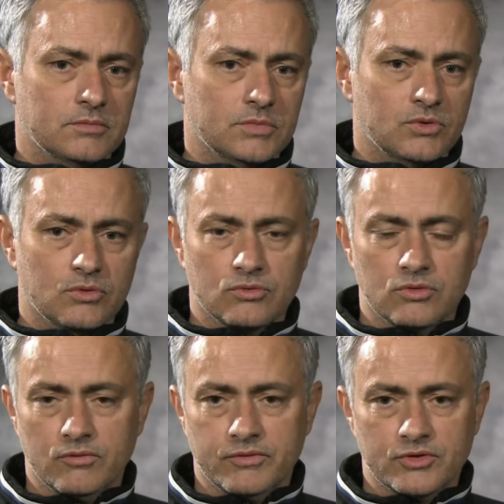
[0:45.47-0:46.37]
So
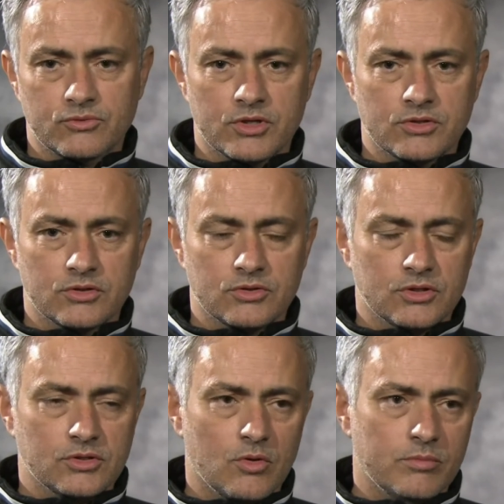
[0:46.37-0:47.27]
no frustration, just hope.